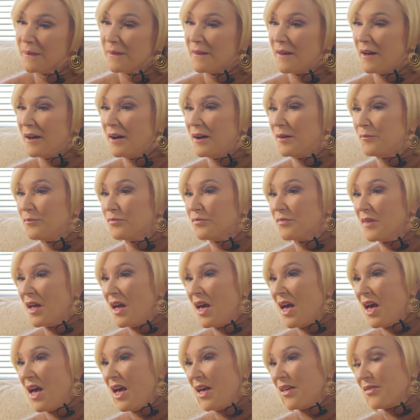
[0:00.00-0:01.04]
Um,
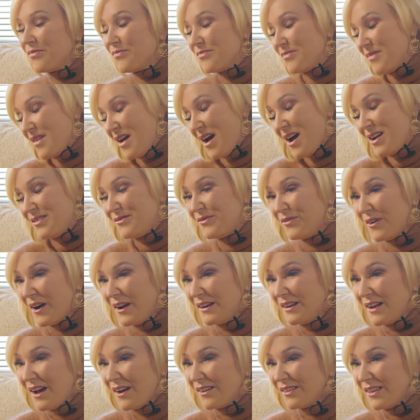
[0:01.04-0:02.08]
I'd
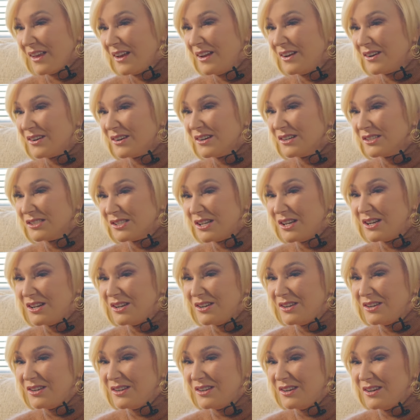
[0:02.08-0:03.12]
find out later
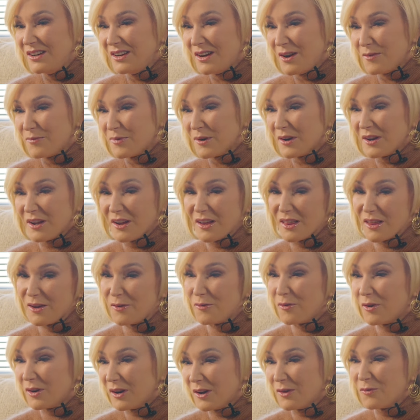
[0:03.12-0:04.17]
she, you know, particularly
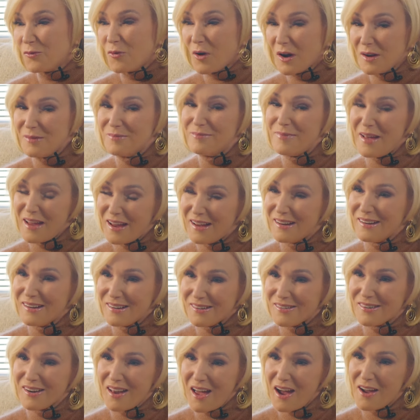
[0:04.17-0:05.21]
wanted one man in
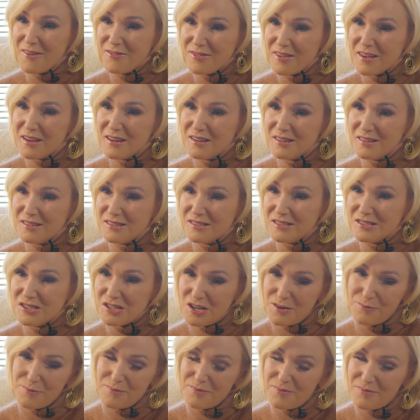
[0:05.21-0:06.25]
her life that
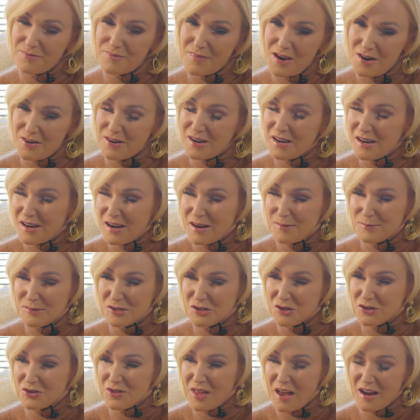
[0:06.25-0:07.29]
she married, and I'm
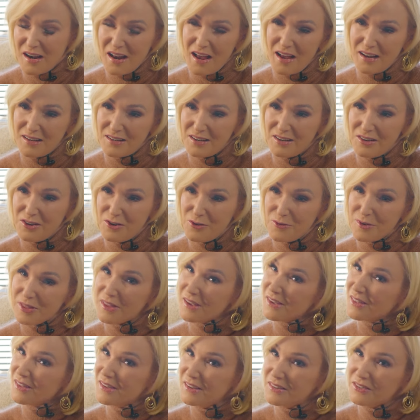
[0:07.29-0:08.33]
sure that had to do with
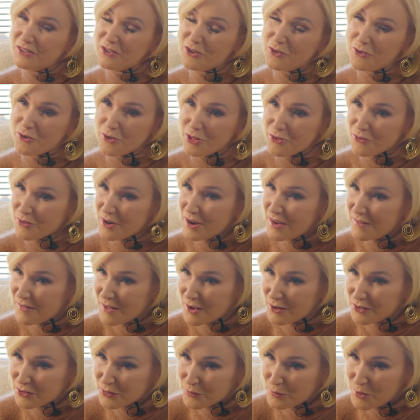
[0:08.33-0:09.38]
at least two or three of
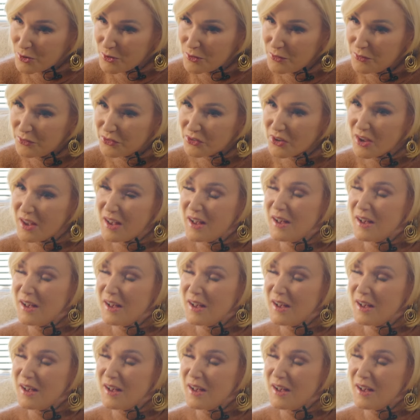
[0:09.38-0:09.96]
those moves.